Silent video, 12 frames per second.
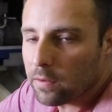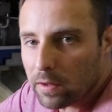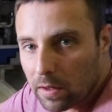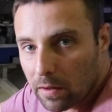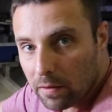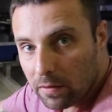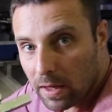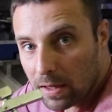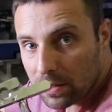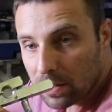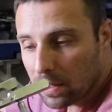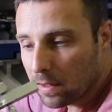So you get this
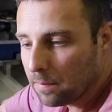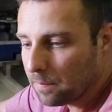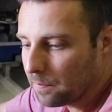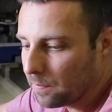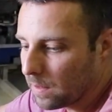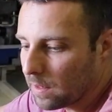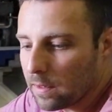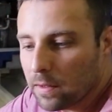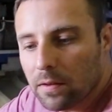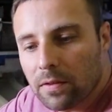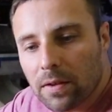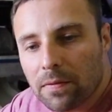gadget here, and there's